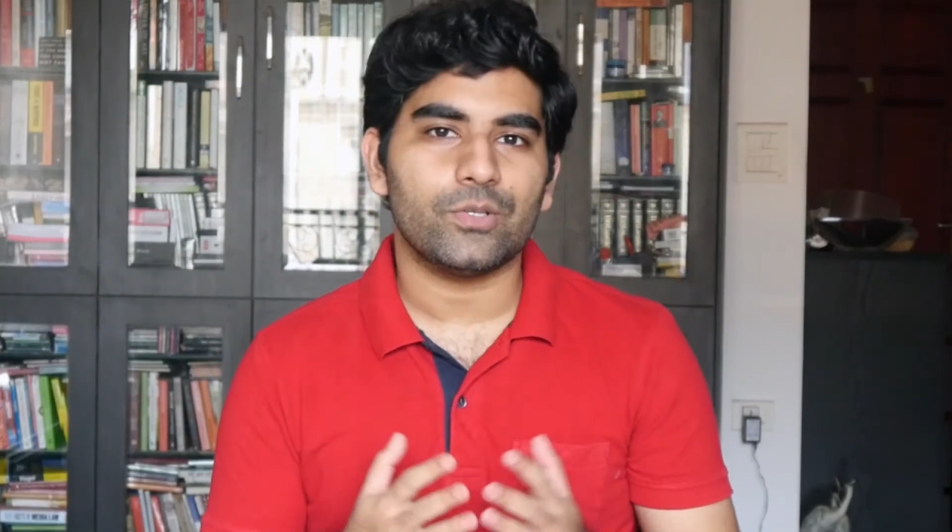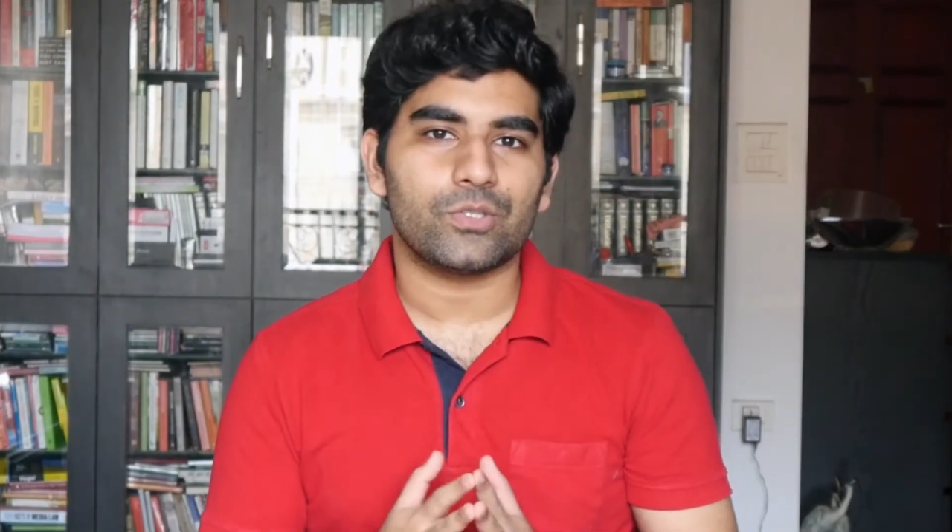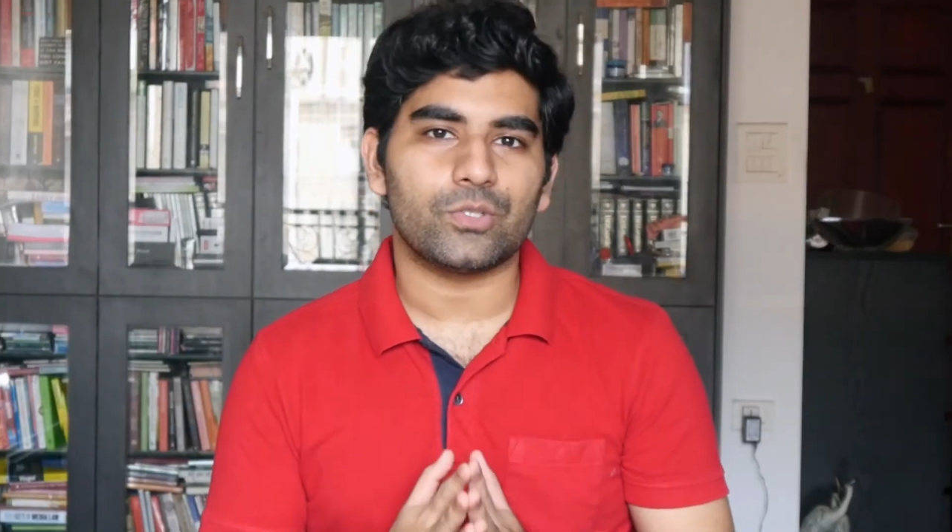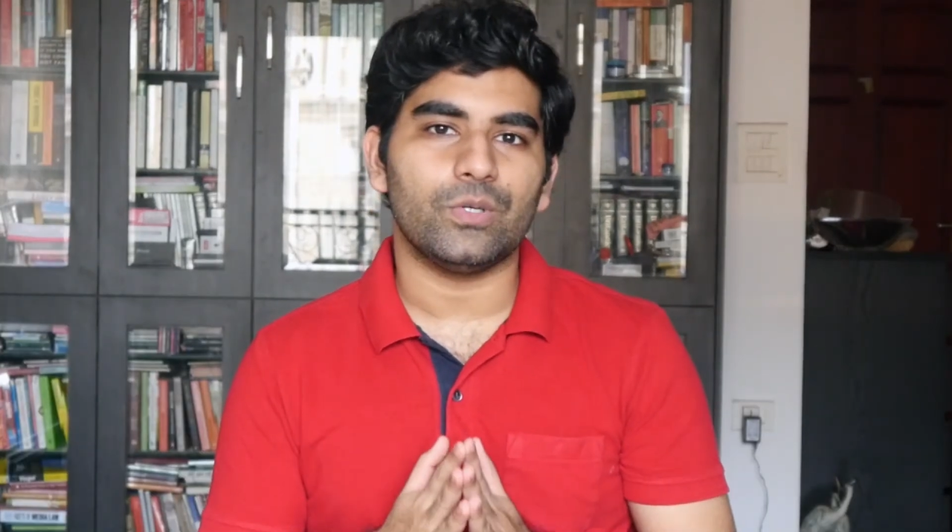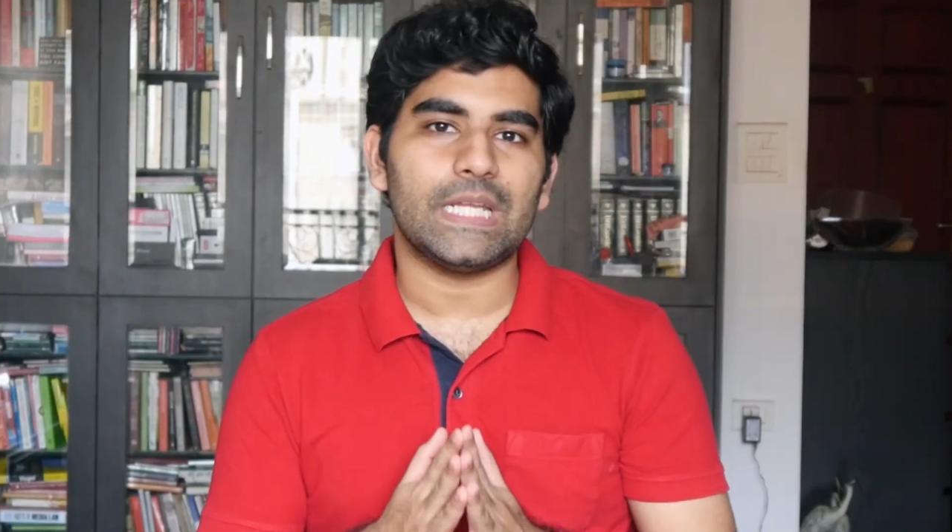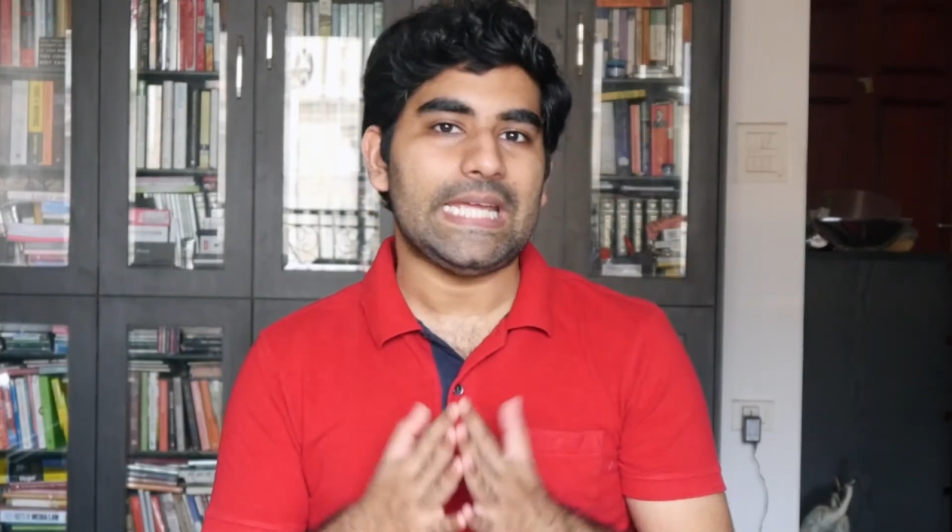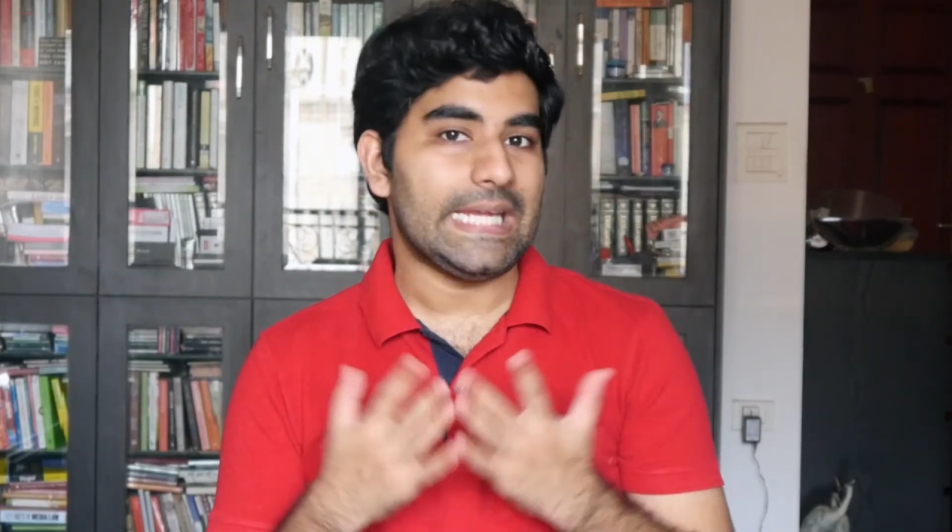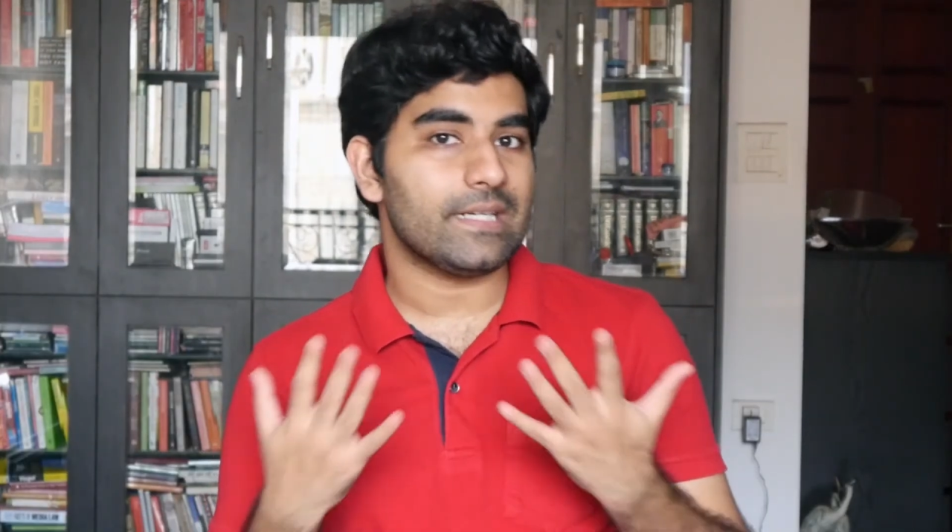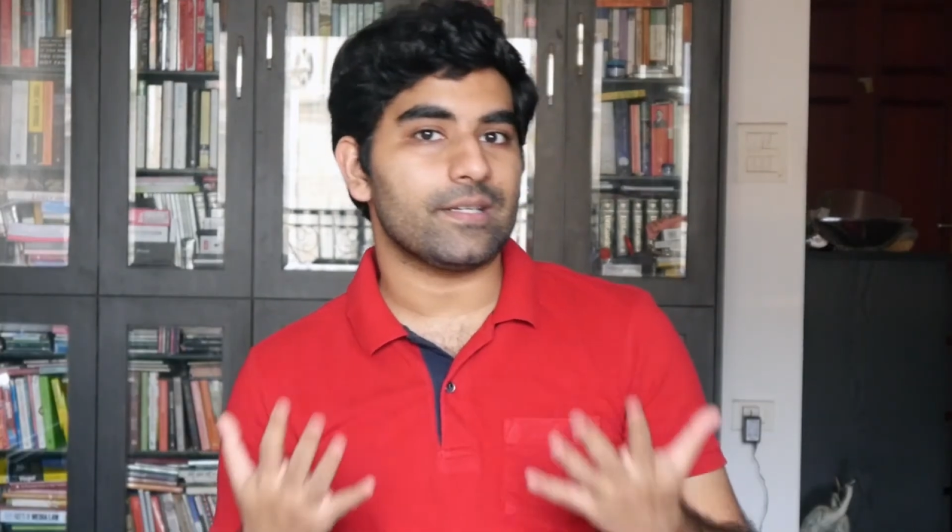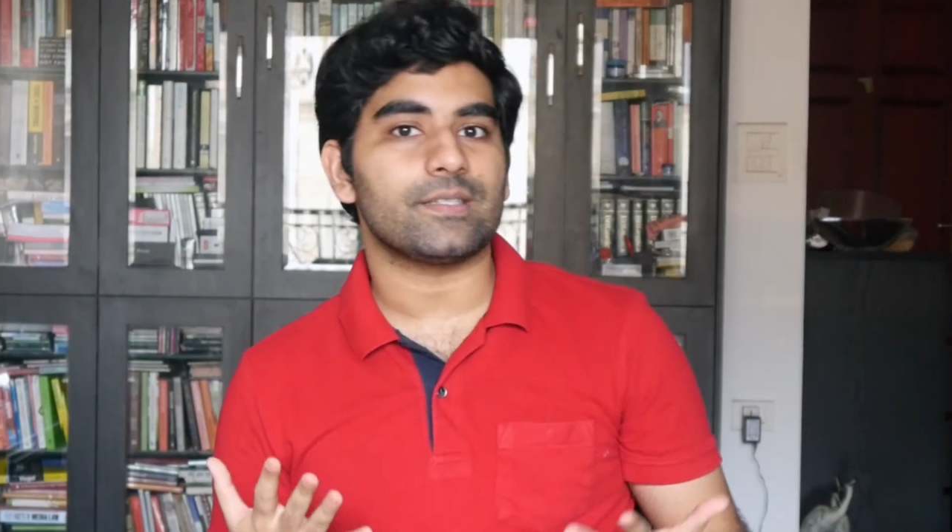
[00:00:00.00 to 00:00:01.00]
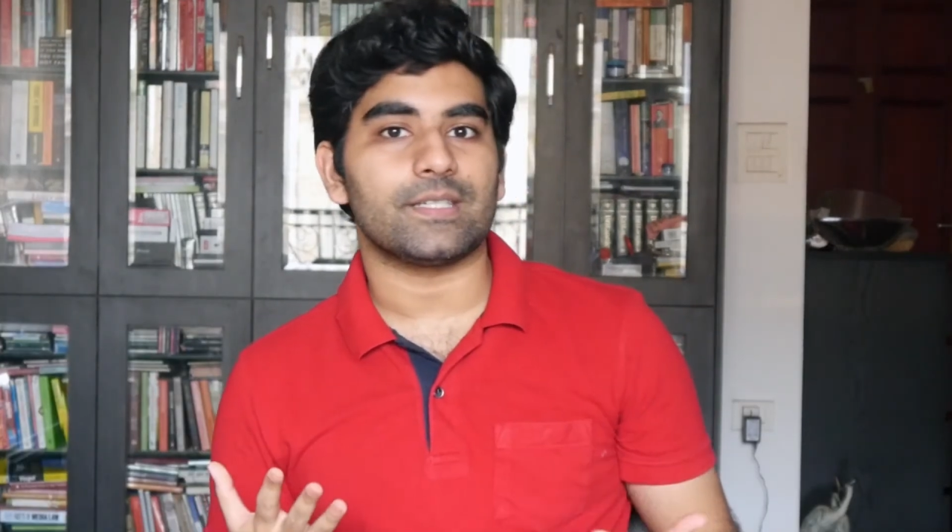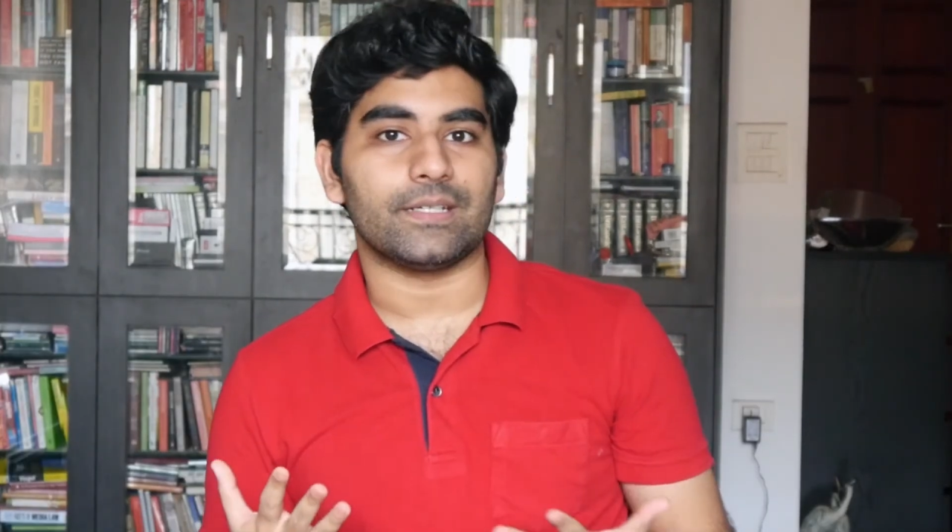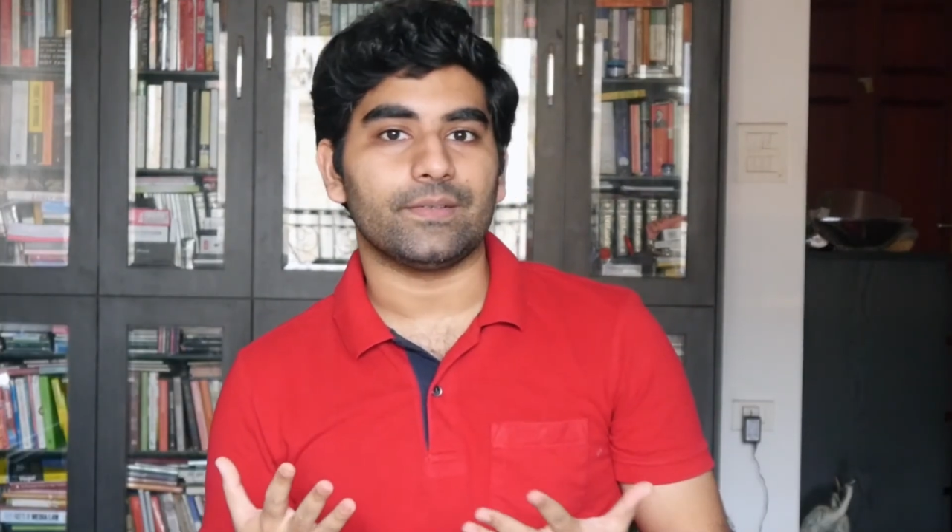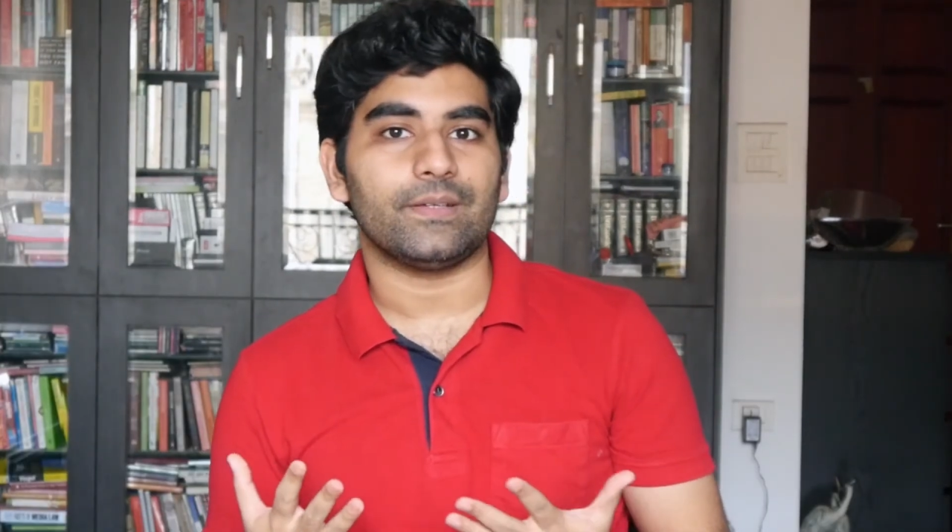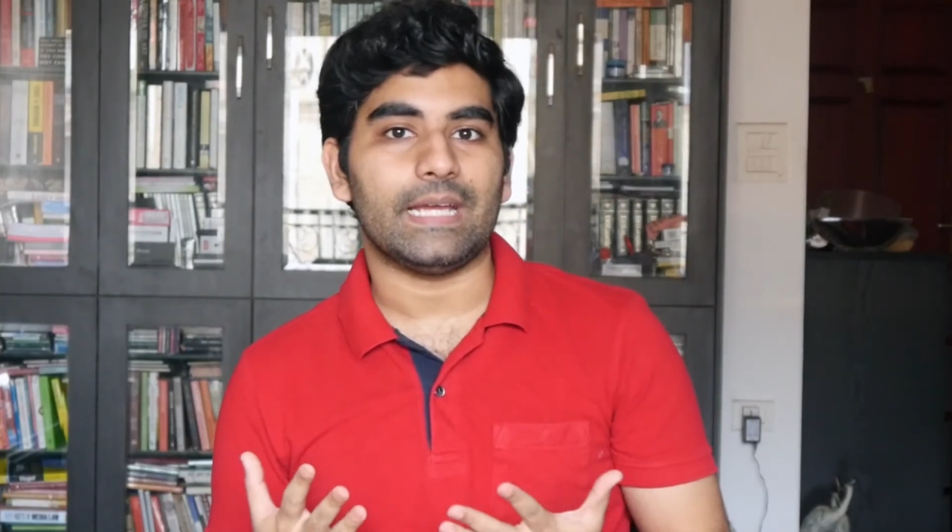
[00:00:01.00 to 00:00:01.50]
your story interesting